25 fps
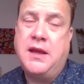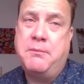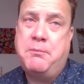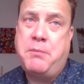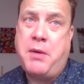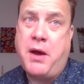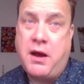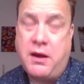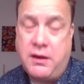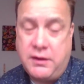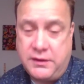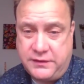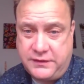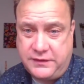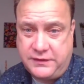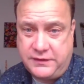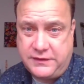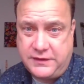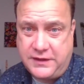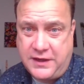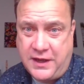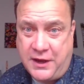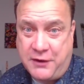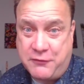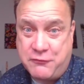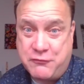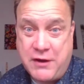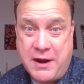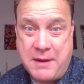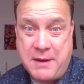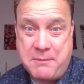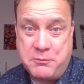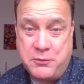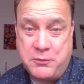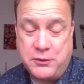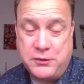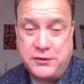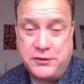past
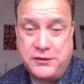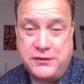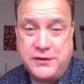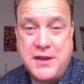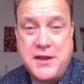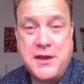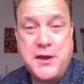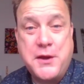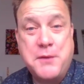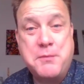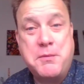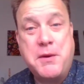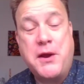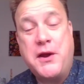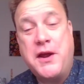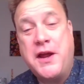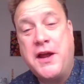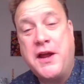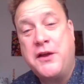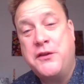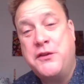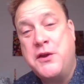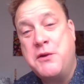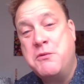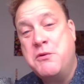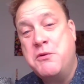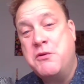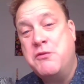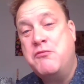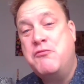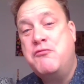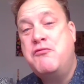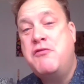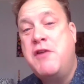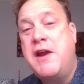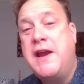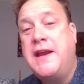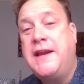rambles about how there were
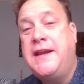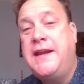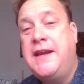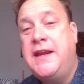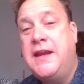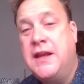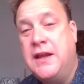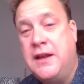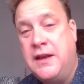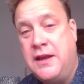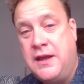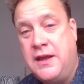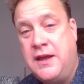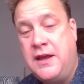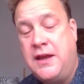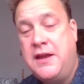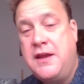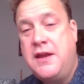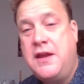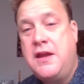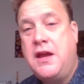regular